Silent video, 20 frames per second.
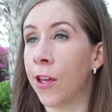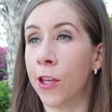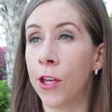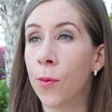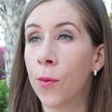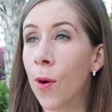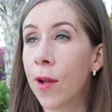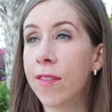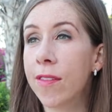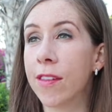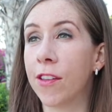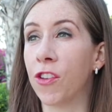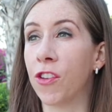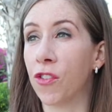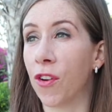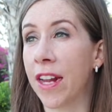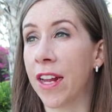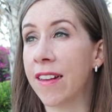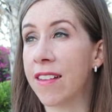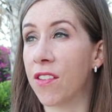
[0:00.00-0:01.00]
You want to
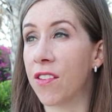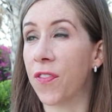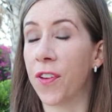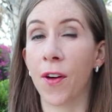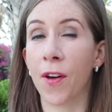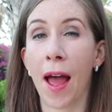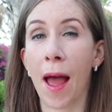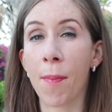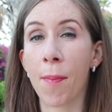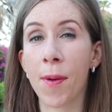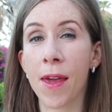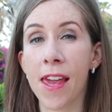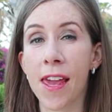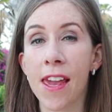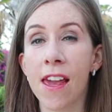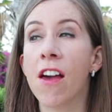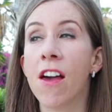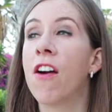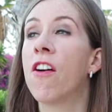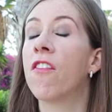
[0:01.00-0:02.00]
drink to feel
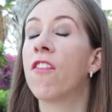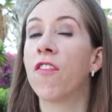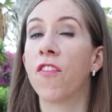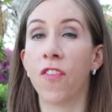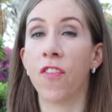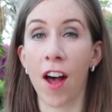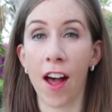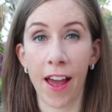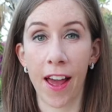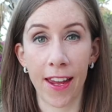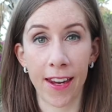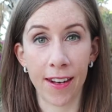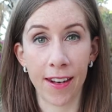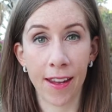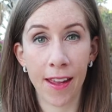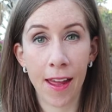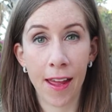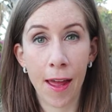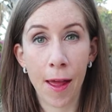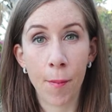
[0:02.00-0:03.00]
happy? Fine.
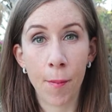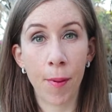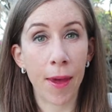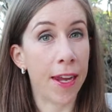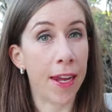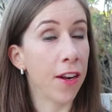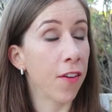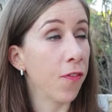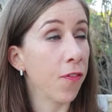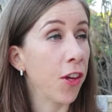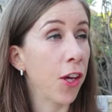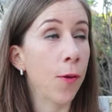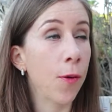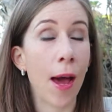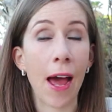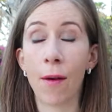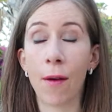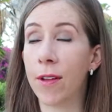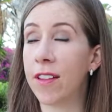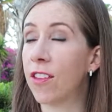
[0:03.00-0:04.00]
But in a few
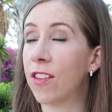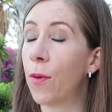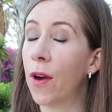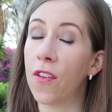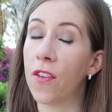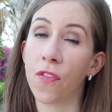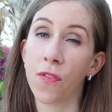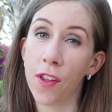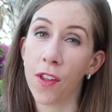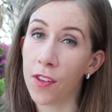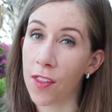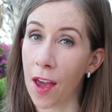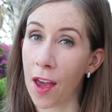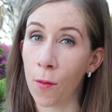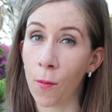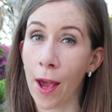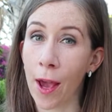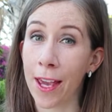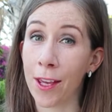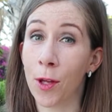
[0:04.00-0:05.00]
hours, you won't feel
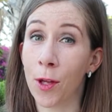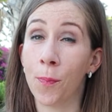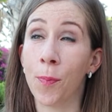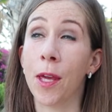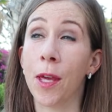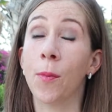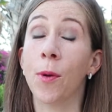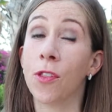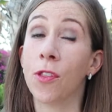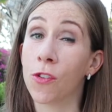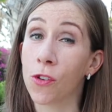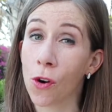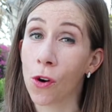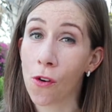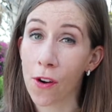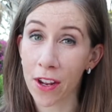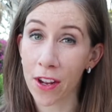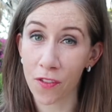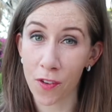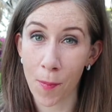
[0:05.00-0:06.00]
that way. You'll be
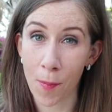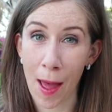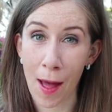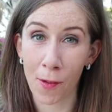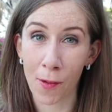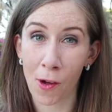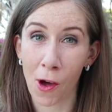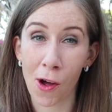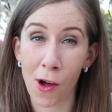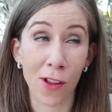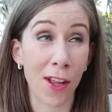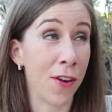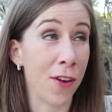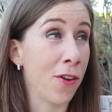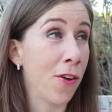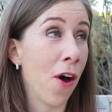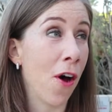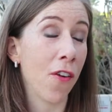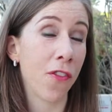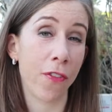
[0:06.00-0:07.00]
withdrawing from alcohol
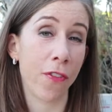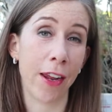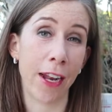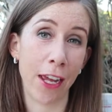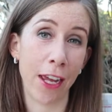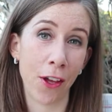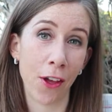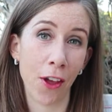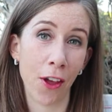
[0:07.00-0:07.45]
and not feeling